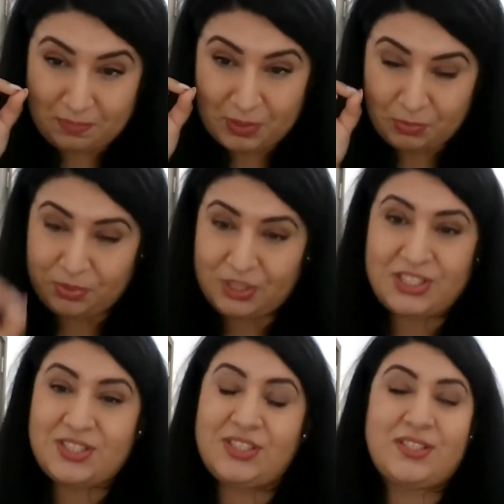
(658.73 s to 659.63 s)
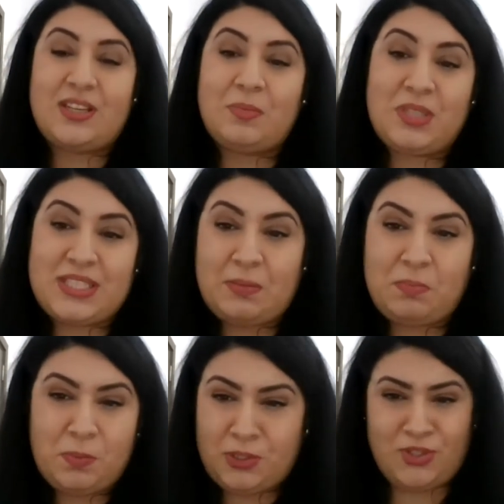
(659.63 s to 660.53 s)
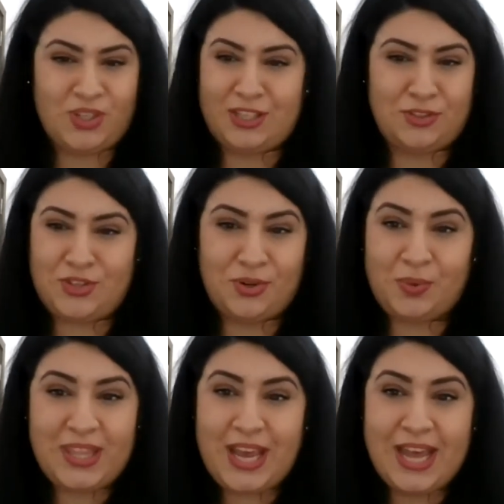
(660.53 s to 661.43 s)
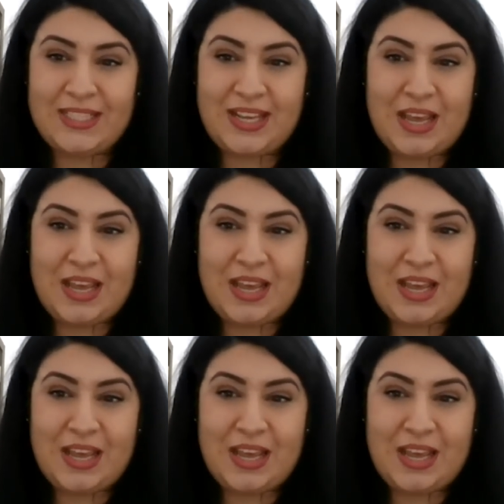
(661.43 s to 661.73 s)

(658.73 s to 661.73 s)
the British system is that people don't get to joke with that.